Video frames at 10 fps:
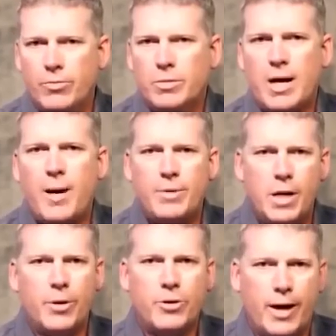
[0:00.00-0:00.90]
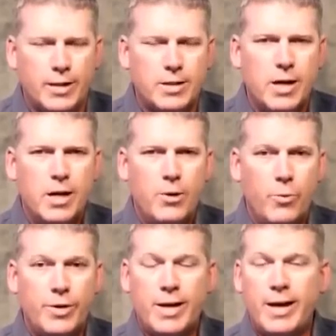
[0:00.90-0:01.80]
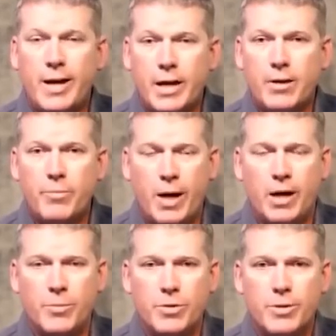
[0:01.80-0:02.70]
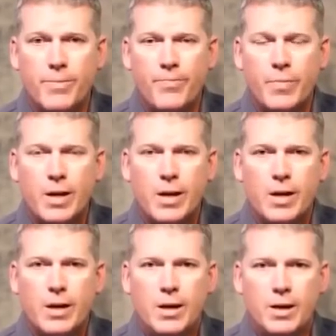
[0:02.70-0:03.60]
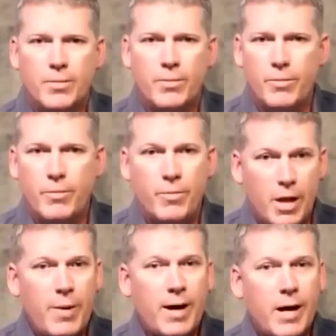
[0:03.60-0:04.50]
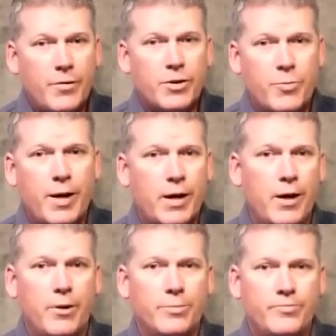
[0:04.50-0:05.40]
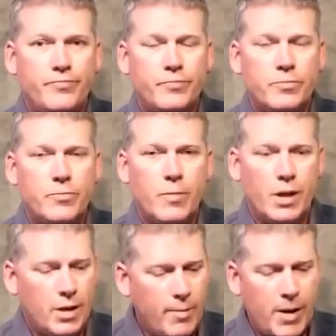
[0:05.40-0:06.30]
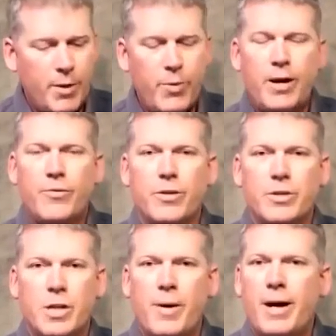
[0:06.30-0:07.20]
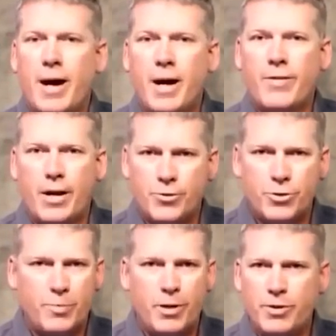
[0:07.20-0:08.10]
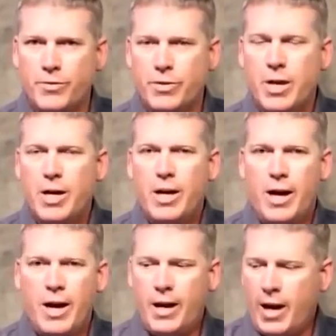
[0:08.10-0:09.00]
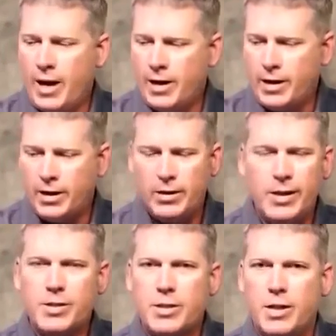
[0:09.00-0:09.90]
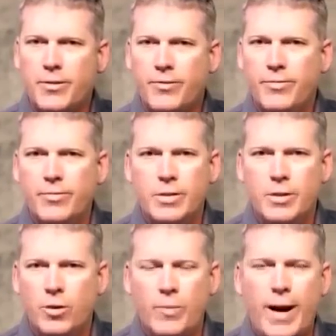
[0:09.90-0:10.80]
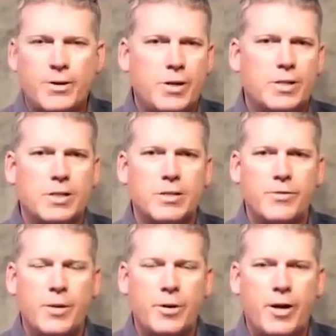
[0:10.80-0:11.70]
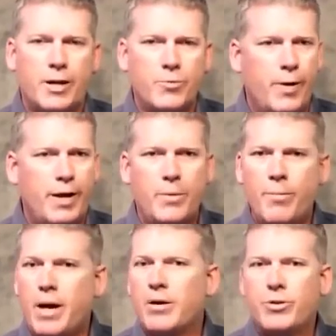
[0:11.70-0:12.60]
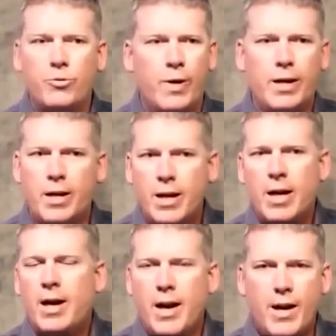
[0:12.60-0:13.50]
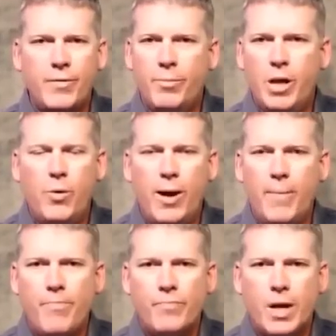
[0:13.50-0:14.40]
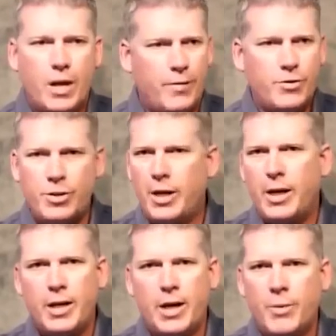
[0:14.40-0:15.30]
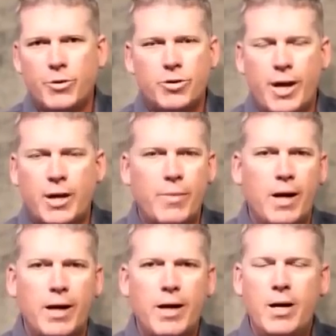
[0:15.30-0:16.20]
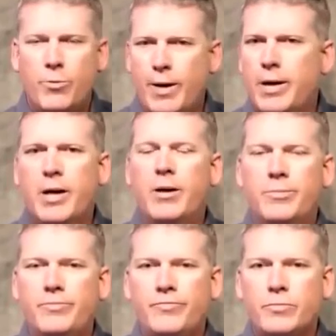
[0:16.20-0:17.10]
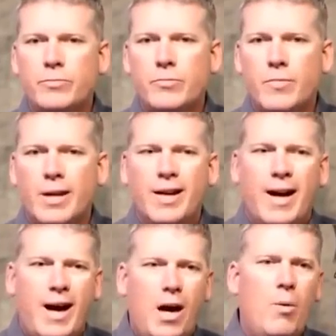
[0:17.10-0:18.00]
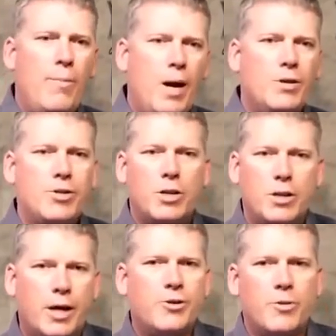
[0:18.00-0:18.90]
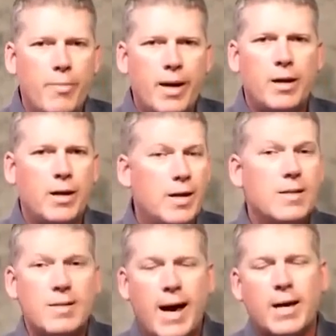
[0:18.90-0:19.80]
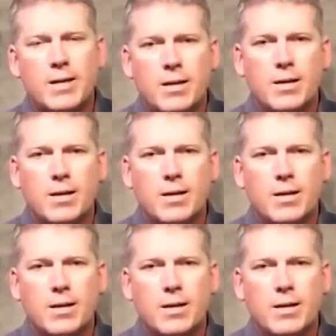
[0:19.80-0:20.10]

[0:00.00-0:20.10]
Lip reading: top Democrats with kinetic bombs? They might have this ready to go. They might be ready for this. They might have actual explosives and a list of the home addresses of Democrats ready to mail to, ready to have them blow up, have CNN cameras standing by, ready to go. How much election meddling is that?